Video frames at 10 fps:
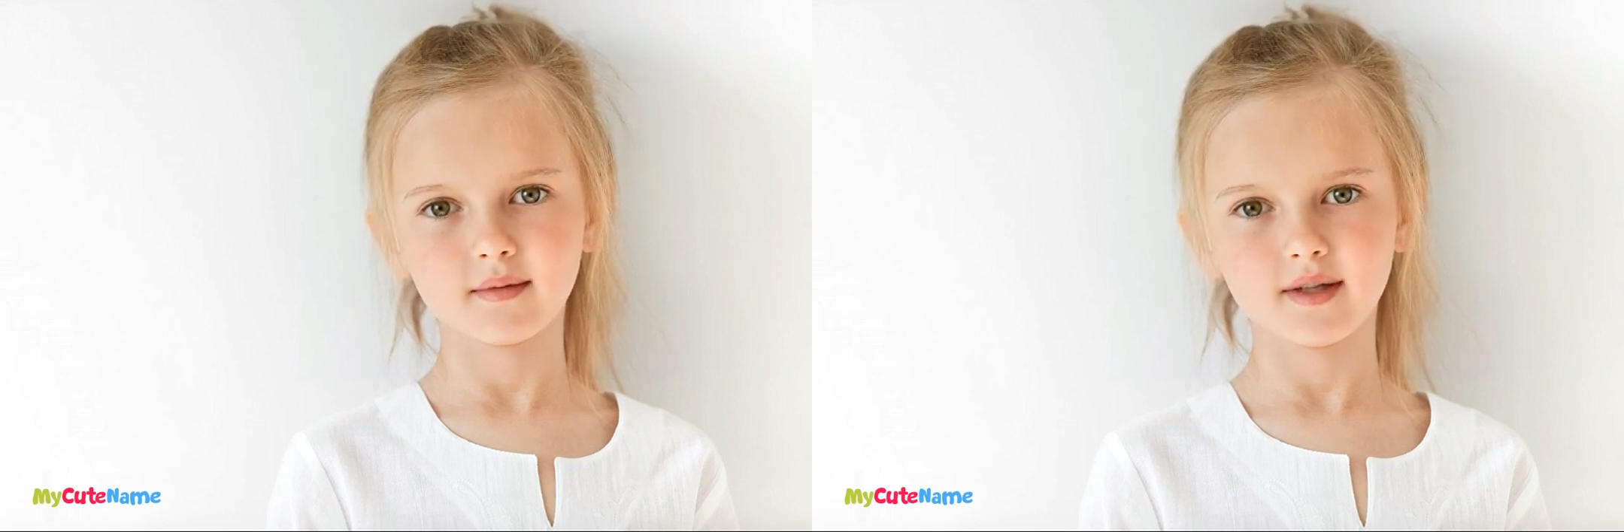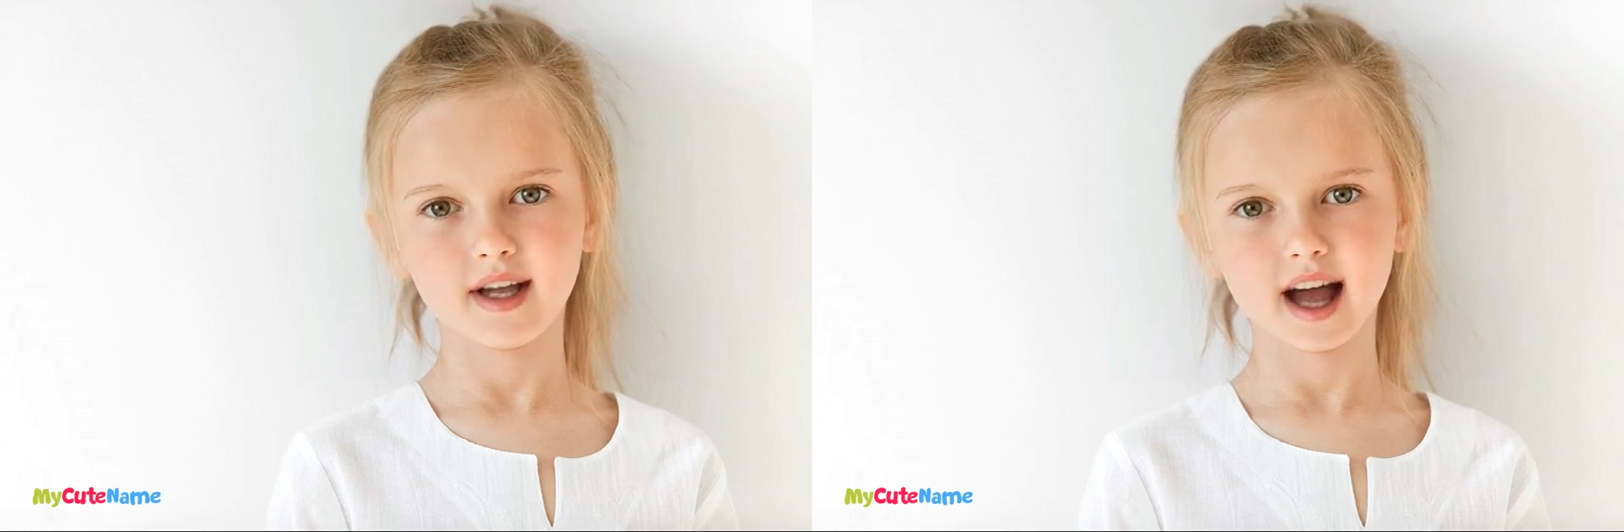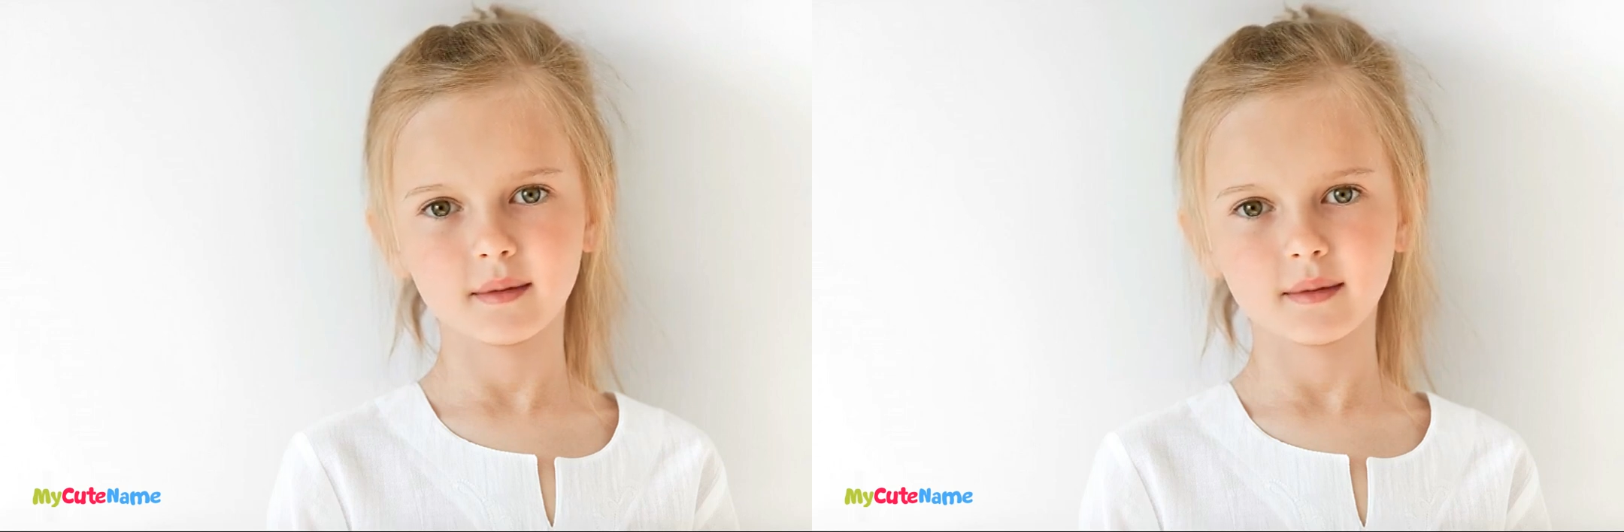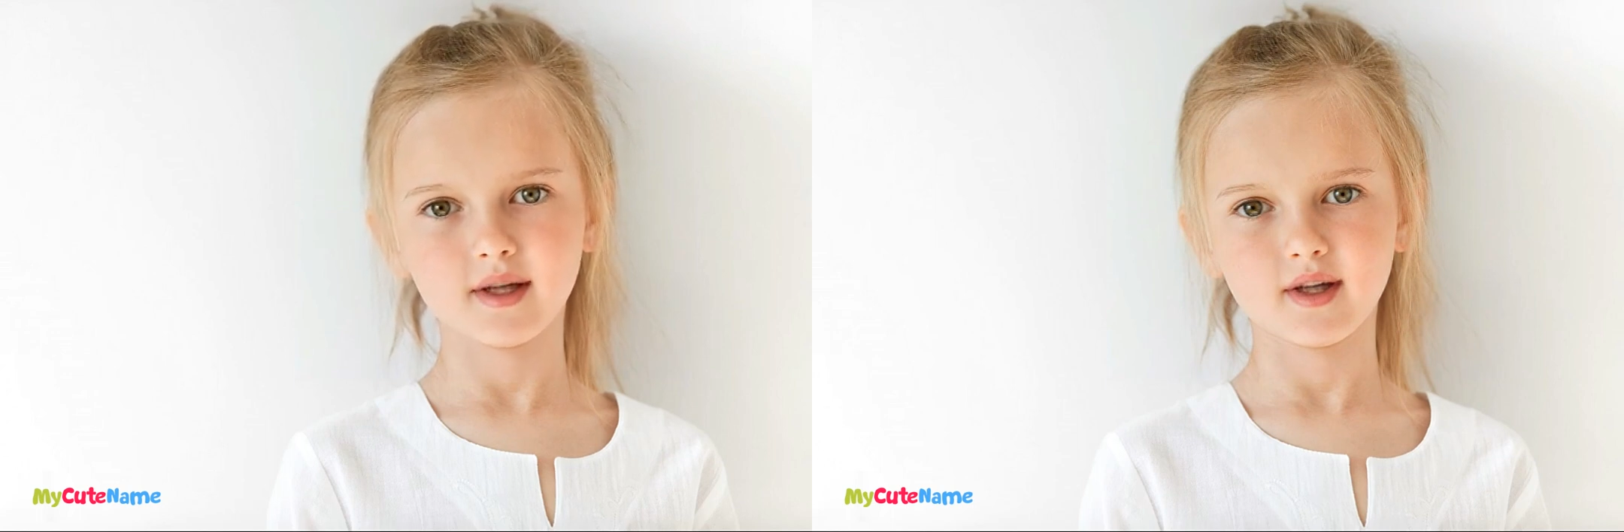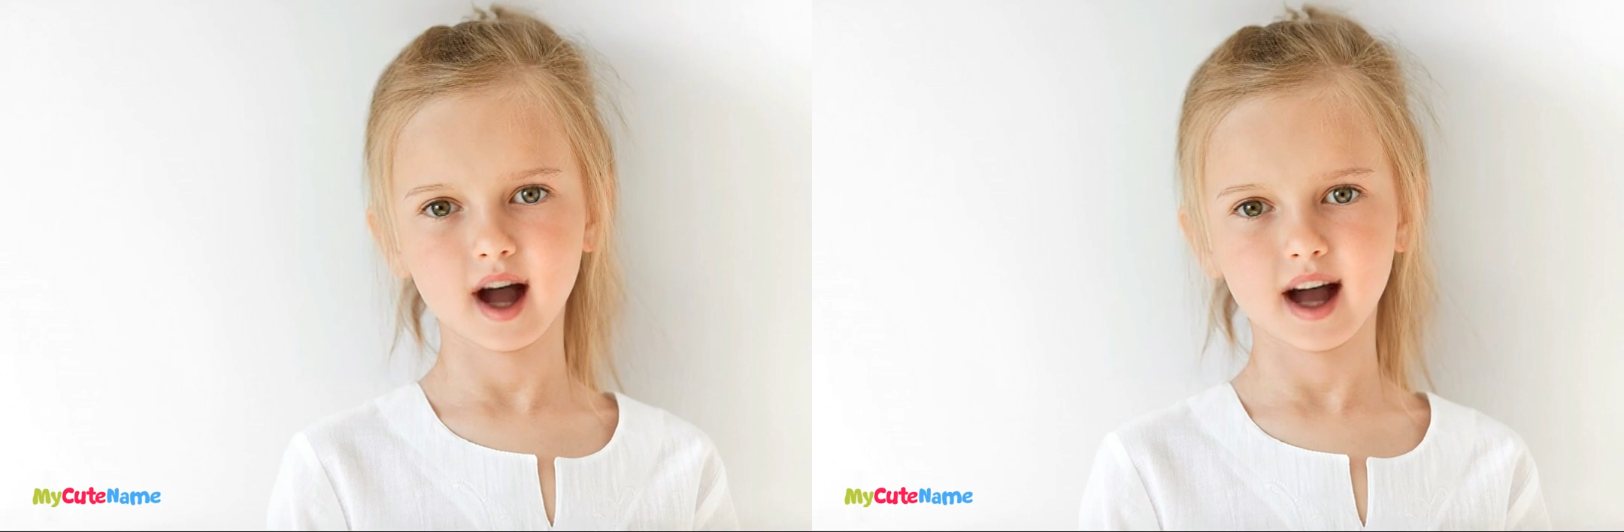of the name
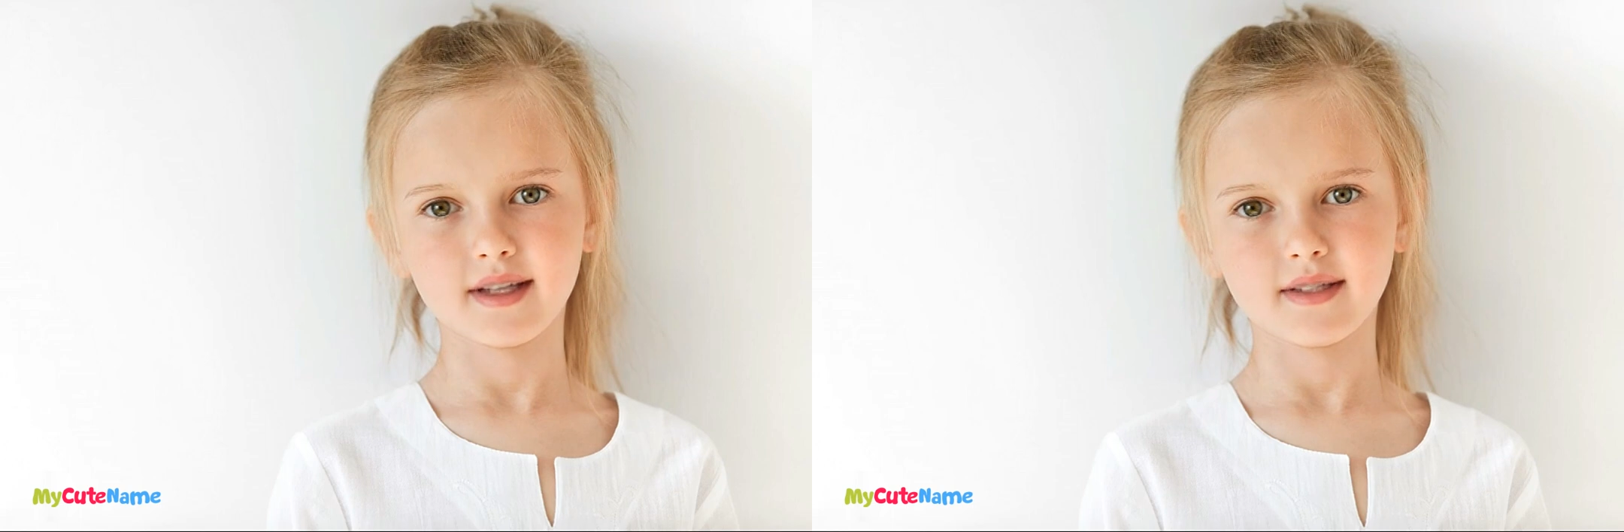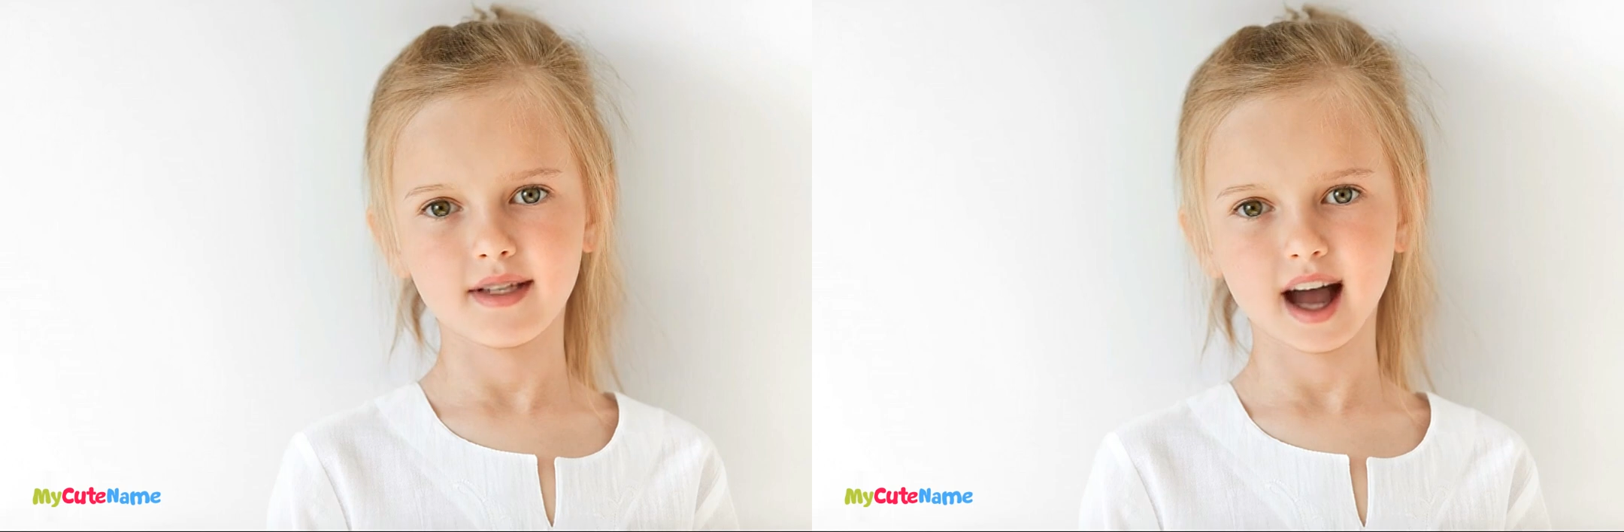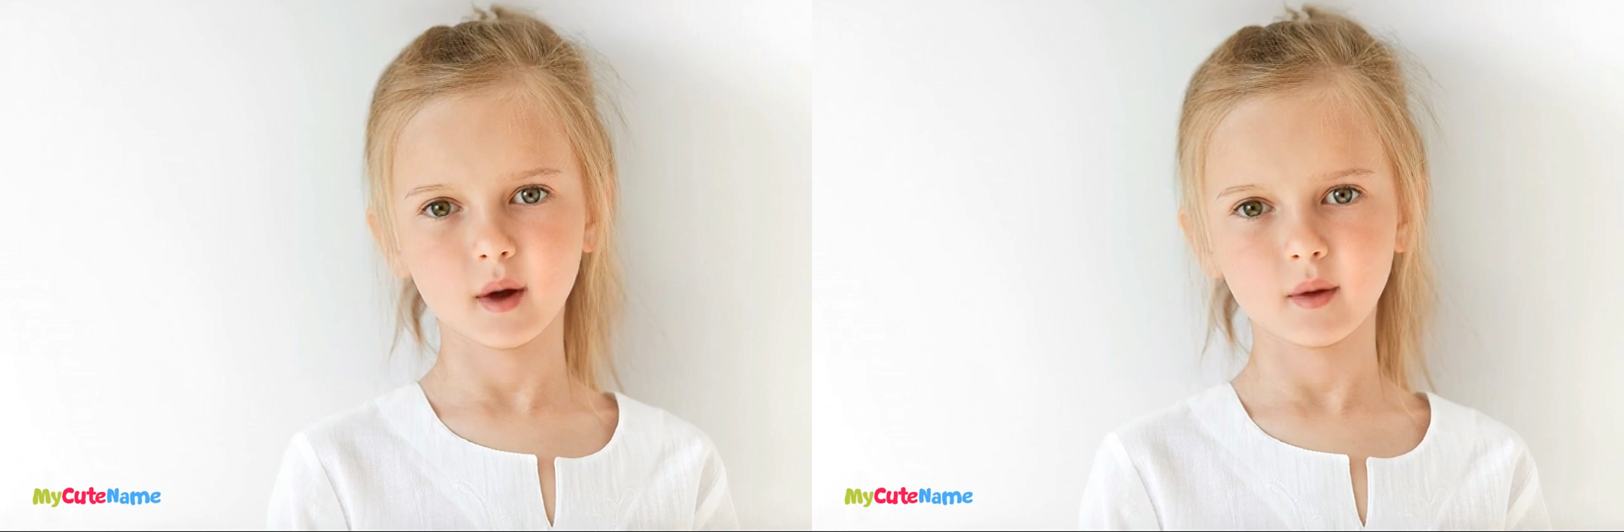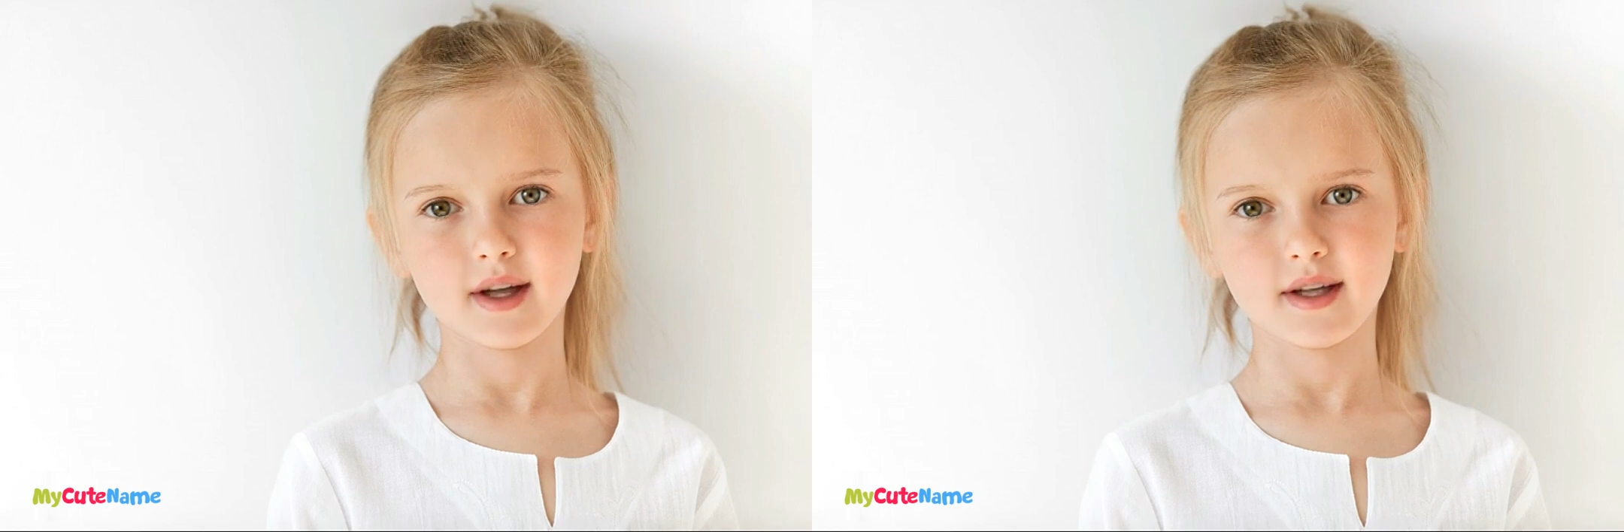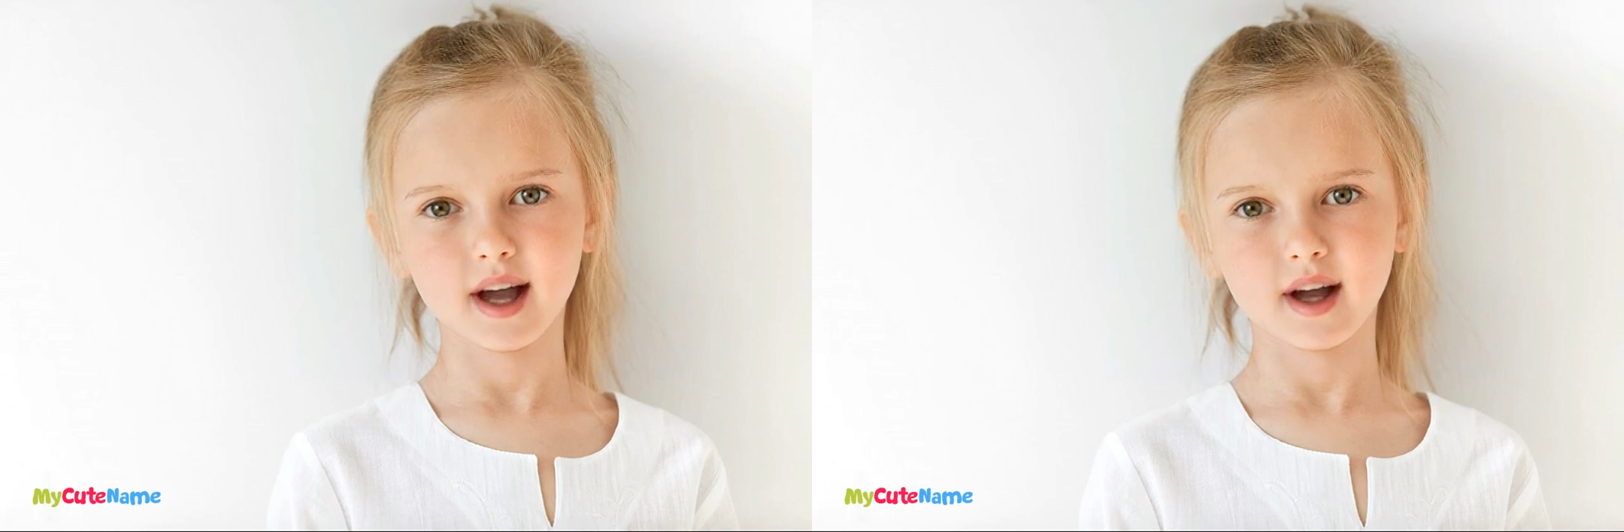is Charles
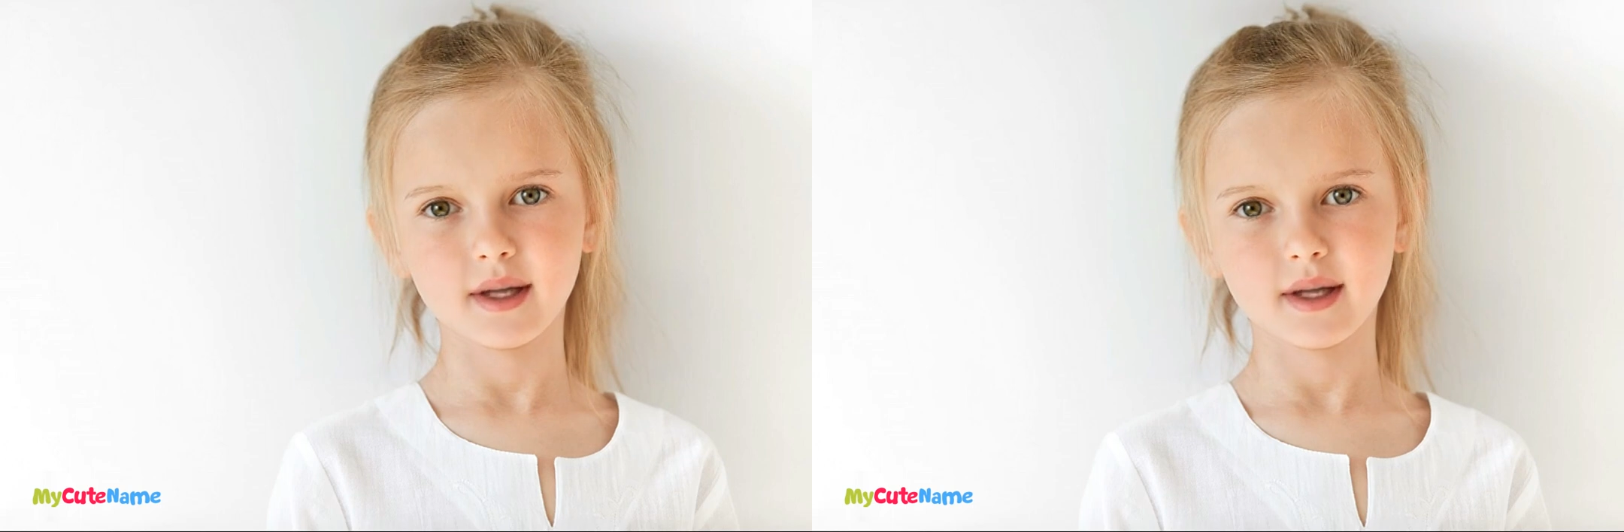Darwin,